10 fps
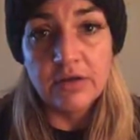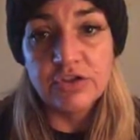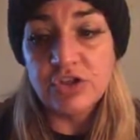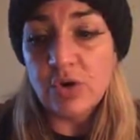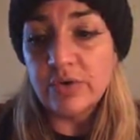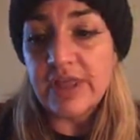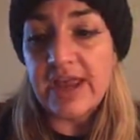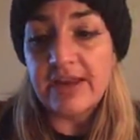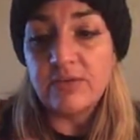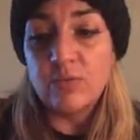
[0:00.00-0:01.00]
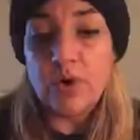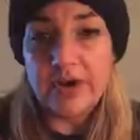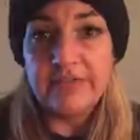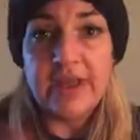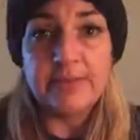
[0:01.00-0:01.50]
So then one
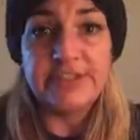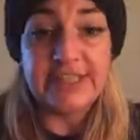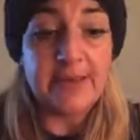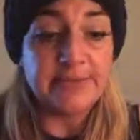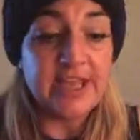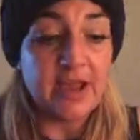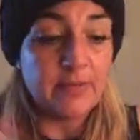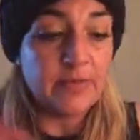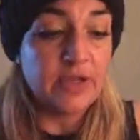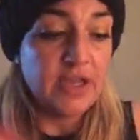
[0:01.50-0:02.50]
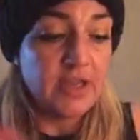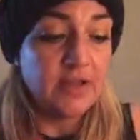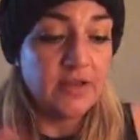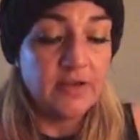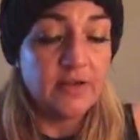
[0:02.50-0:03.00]
of them steps up.
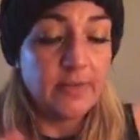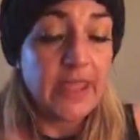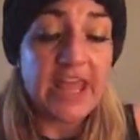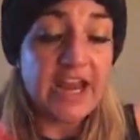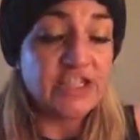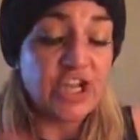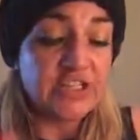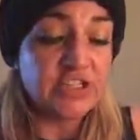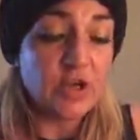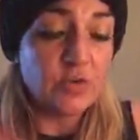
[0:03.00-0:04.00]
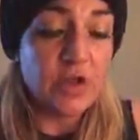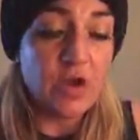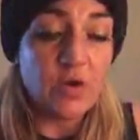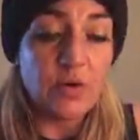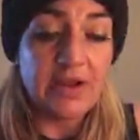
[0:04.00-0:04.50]
And I just don't
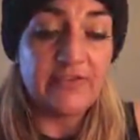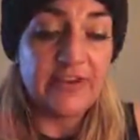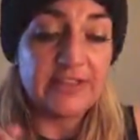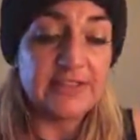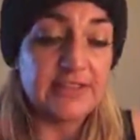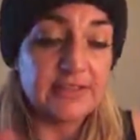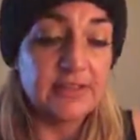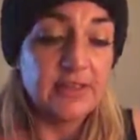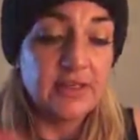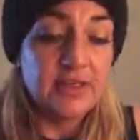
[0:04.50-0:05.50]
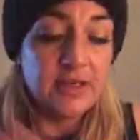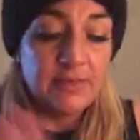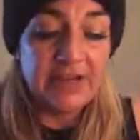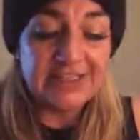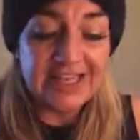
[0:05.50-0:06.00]
know if it's,
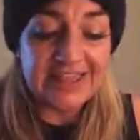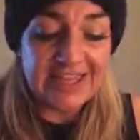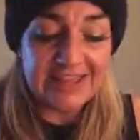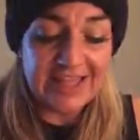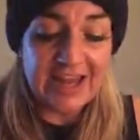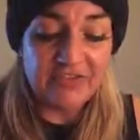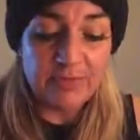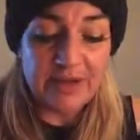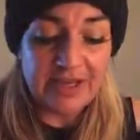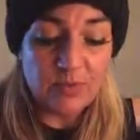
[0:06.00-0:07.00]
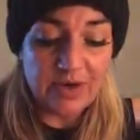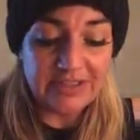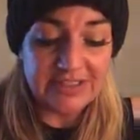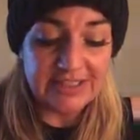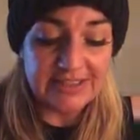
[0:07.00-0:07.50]
because I think that everybody
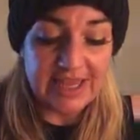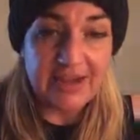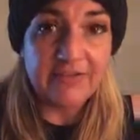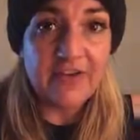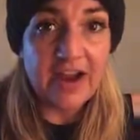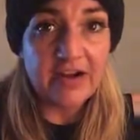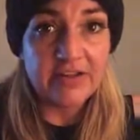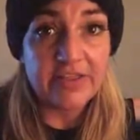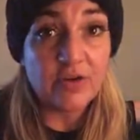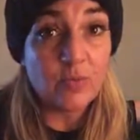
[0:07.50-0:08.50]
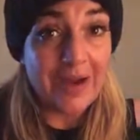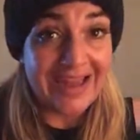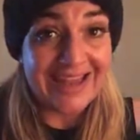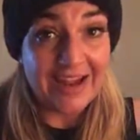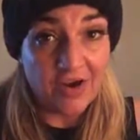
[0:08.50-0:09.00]
wants this King of Fire that they're
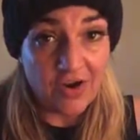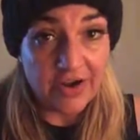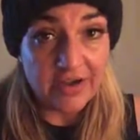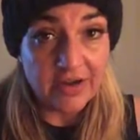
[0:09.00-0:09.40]
waiting on.